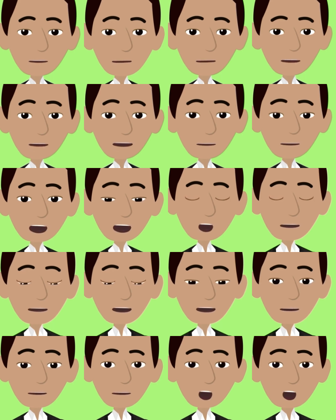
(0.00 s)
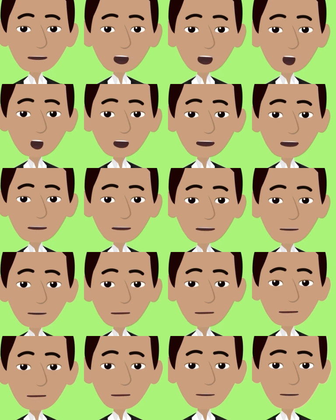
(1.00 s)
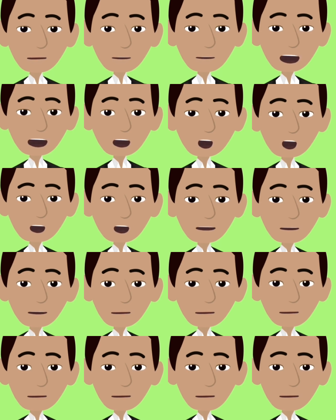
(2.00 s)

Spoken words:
the ultimate barometer of